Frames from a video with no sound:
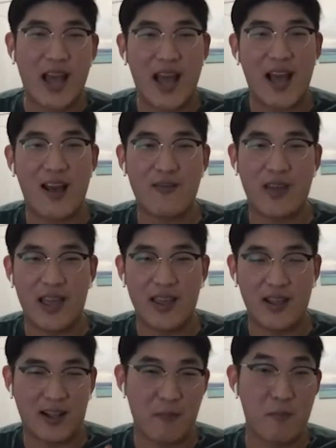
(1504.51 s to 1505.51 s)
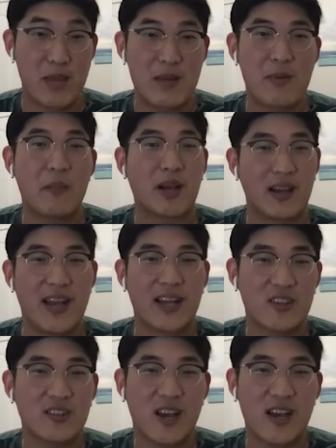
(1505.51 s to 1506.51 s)
we have a minimum
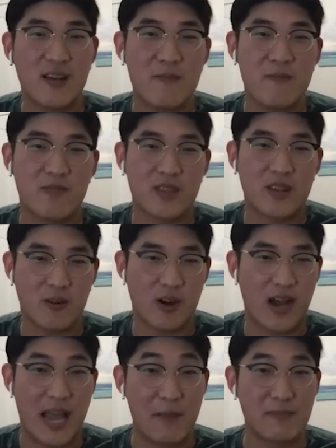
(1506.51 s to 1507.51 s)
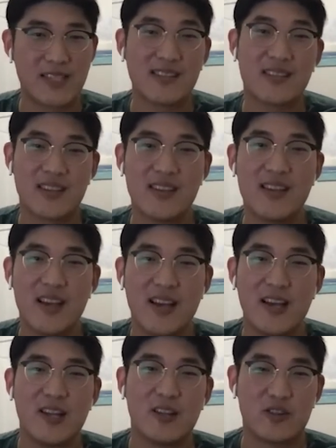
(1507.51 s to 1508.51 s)
connection time, MCT.